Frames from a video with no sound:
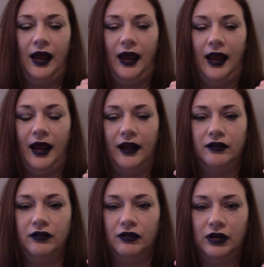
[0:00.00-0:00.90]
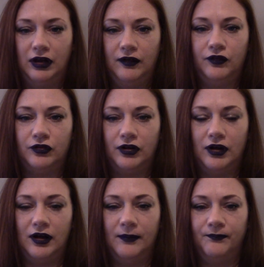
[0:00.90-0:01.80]
And during Easter
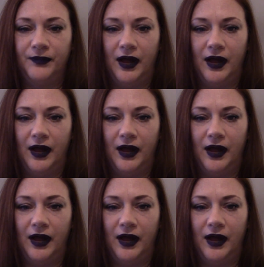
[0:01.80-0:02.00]
time,